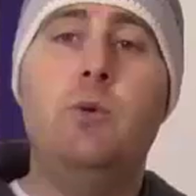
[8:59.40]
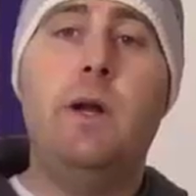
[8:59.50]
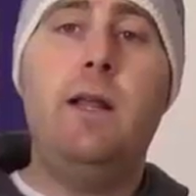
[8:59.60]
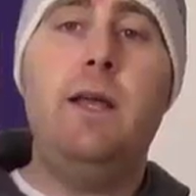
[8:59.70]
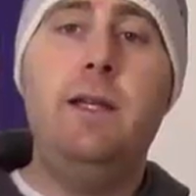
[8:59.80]
what
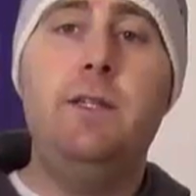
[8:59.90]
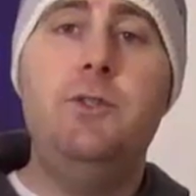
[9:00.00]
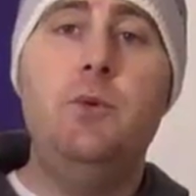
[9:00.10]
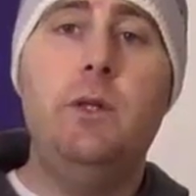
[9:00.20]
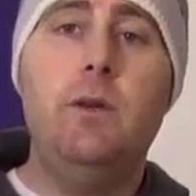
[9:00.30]
I like to
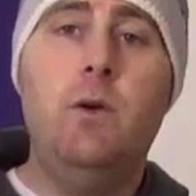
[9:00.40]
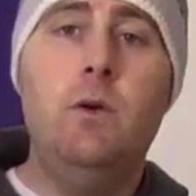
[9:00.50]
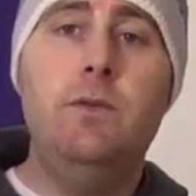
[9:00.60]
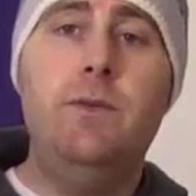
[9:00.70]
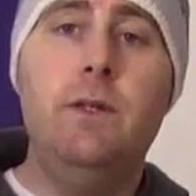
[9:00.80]
do with the
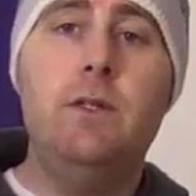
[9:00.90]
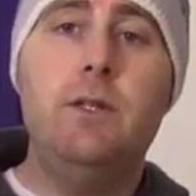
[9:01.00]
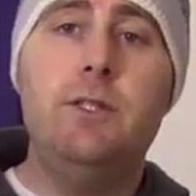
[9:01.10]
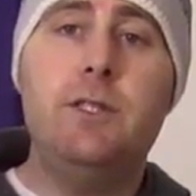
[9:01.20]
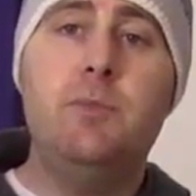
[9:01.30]
old
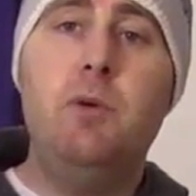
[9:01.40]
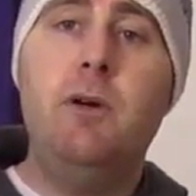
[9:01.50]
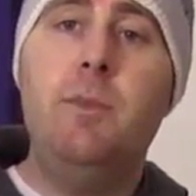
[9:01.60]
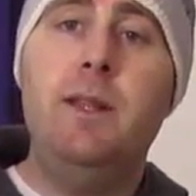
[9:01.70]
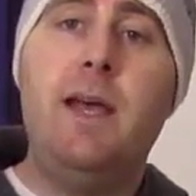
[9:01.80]
filters is put
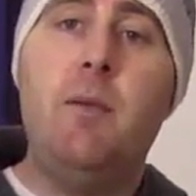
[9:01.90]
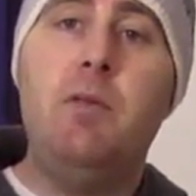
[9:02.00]
them in that